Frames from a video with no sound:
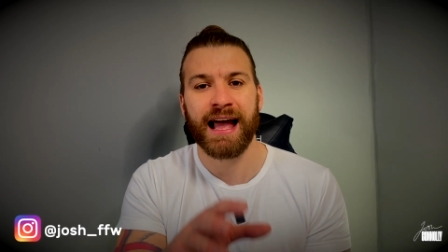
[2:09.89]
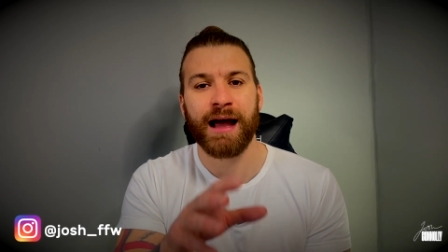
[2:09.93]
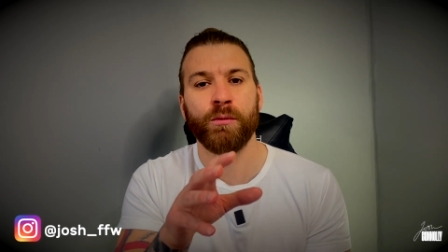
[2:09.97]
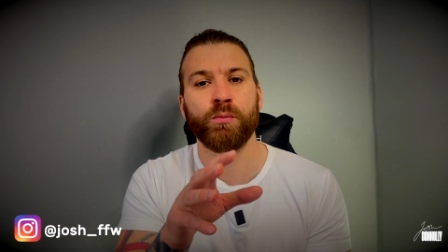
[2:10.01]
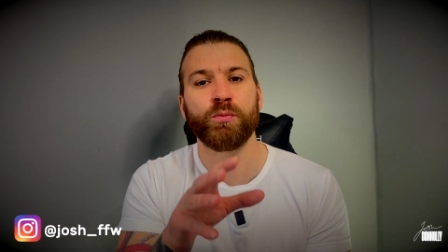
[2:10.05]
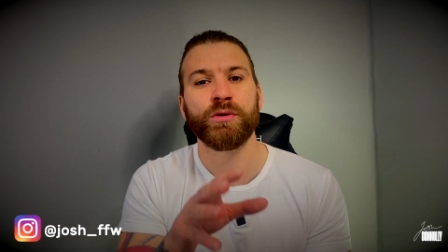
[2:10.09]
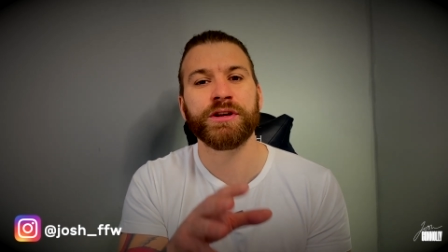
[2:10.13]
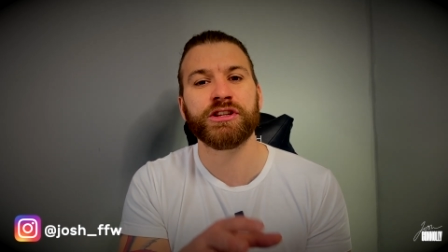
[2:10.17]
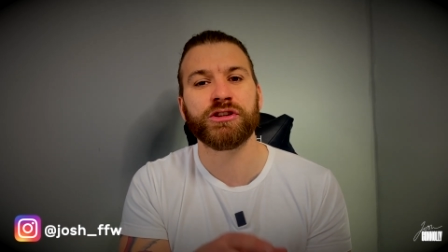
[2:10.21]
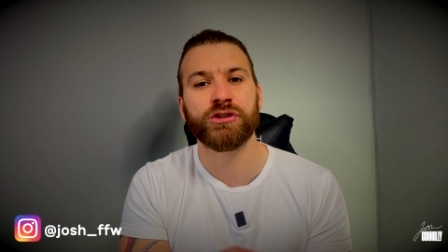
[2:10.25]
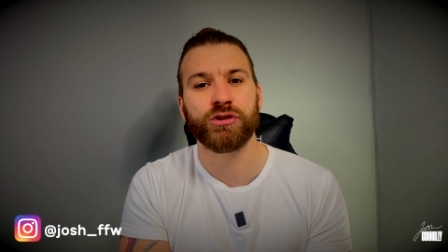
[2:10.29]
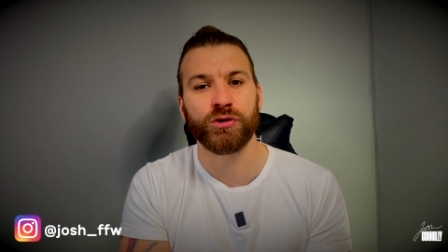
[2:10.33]

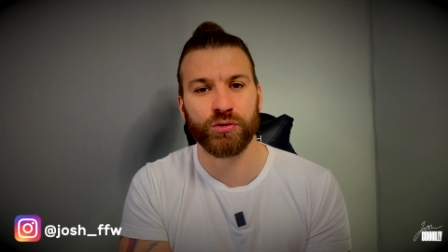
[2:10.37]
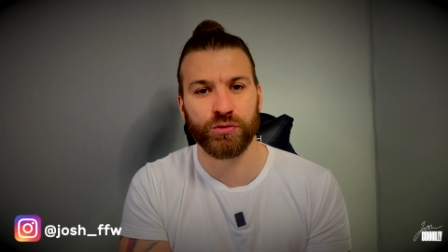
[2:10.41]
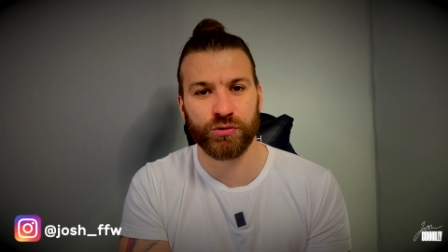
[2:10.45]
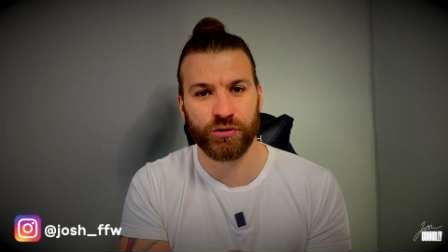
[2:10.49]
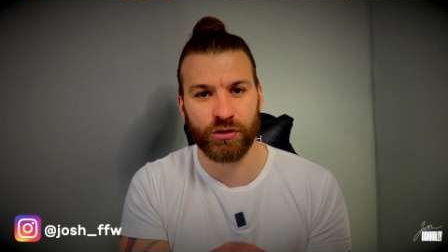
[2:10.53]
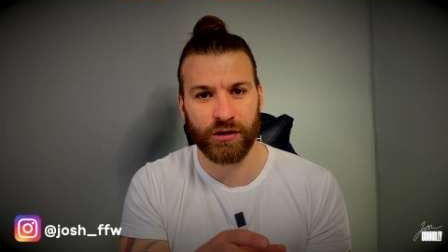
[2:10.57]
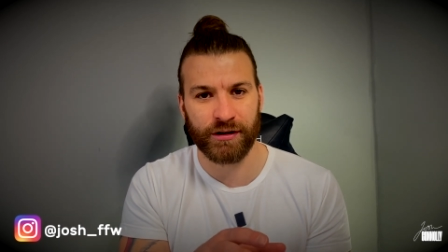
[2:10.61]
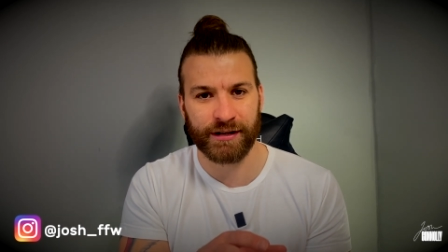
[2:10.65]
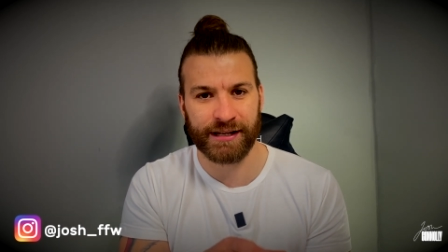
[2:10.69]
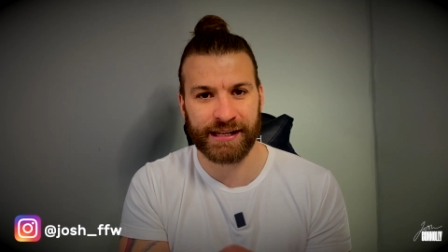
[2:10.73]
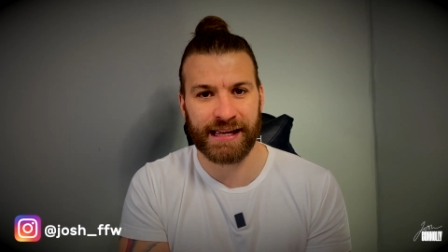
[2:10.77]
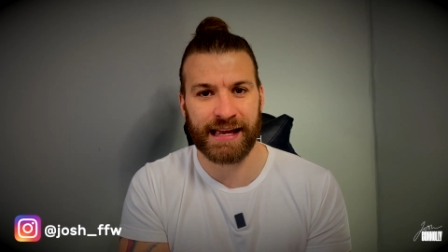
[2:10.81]
and we do
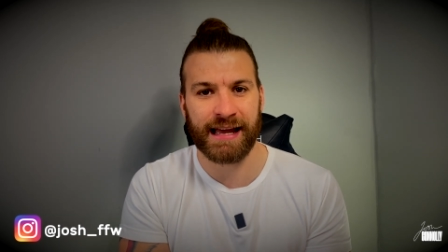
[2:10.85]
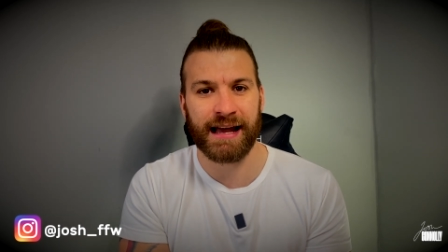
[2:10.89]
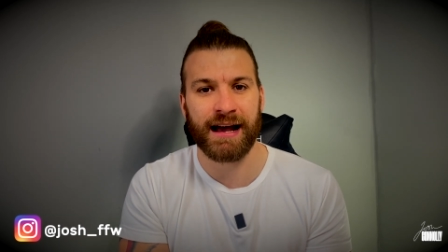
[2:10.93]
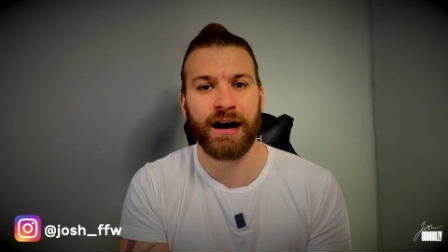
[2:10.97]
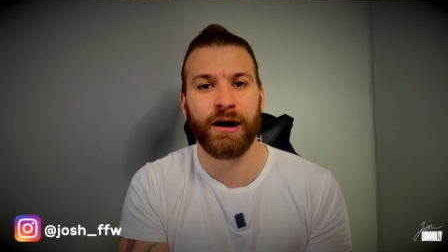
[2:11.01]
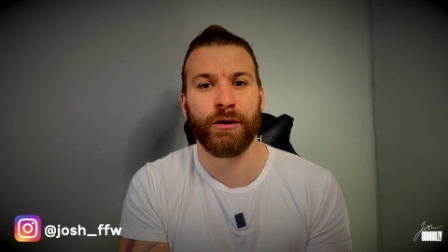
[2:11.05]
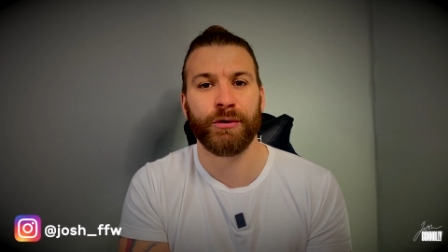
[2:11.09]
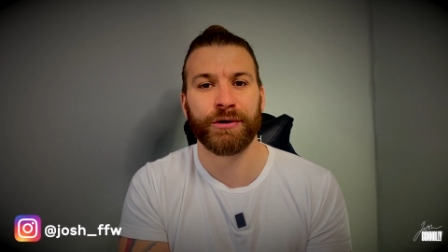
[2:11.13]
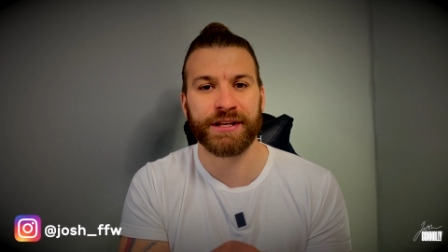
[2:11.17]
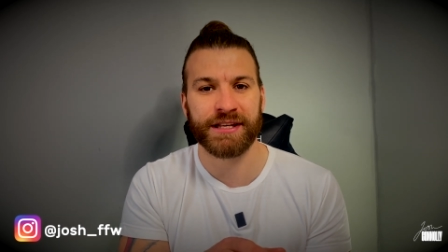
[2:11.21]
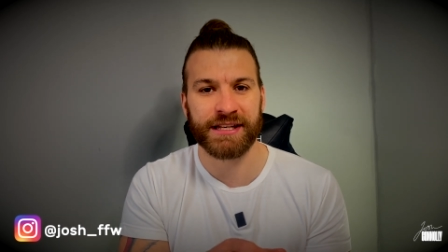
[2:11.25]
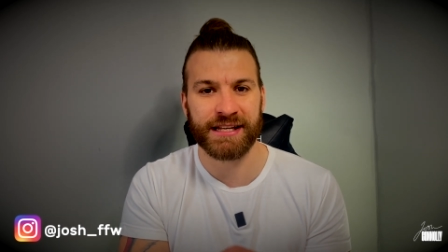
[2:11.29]
not get
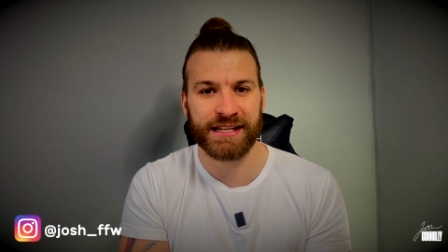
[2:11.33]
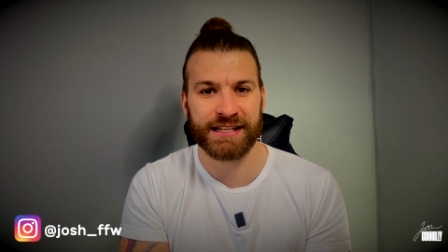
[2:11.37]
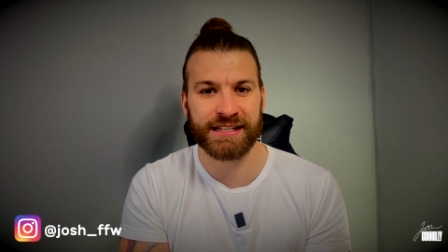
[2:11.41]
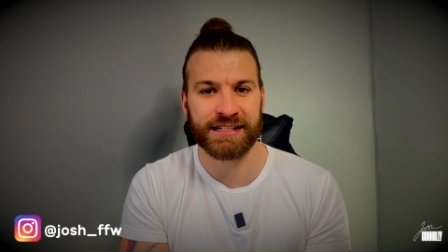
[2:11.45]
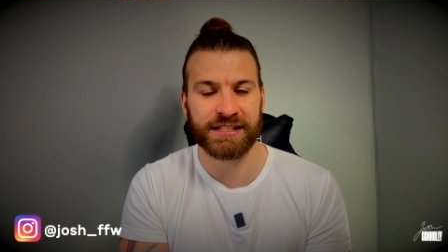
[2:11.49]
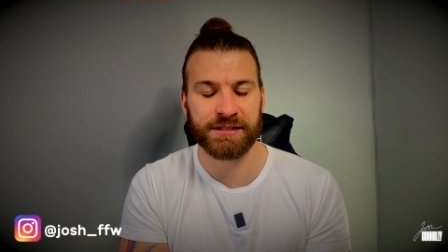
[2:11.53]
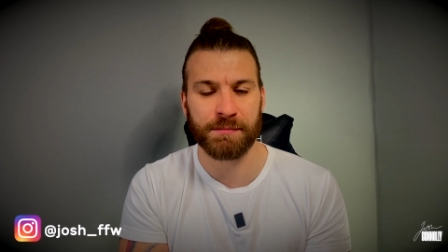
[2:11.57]
our needs